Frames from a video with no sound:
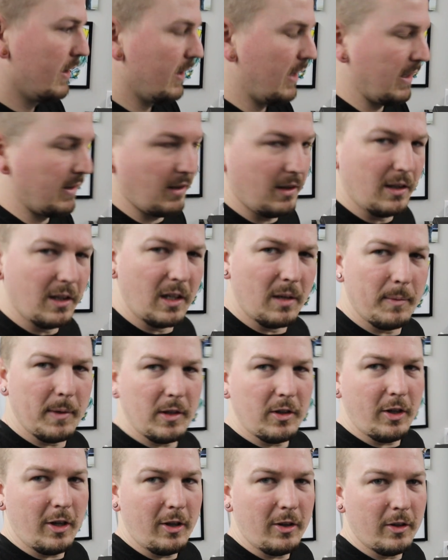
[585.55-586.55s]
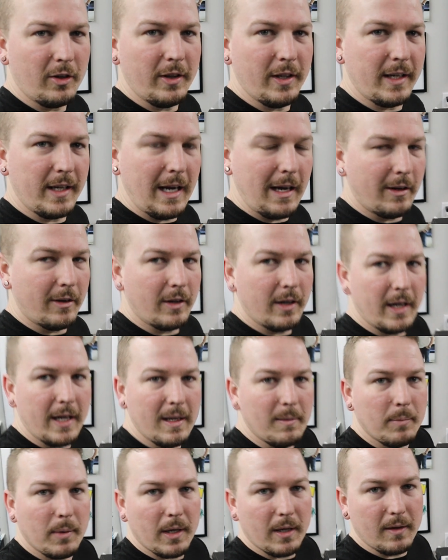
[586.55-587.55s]
It's a little bit taller than counter
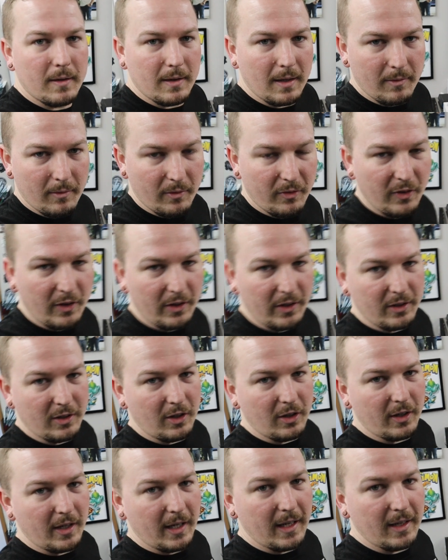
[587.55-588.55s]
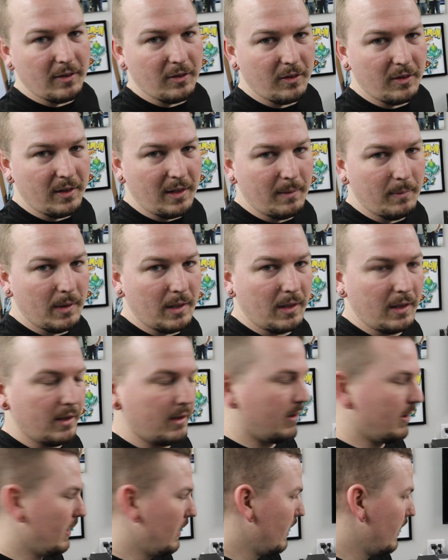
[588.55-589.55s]
height, but I'm a fairly tall guy, so it's not a big
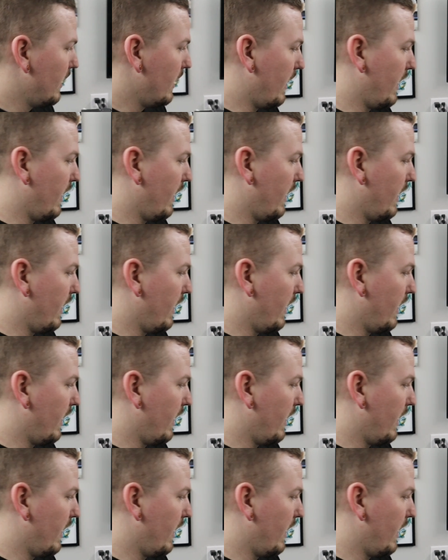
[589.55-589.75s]
deal.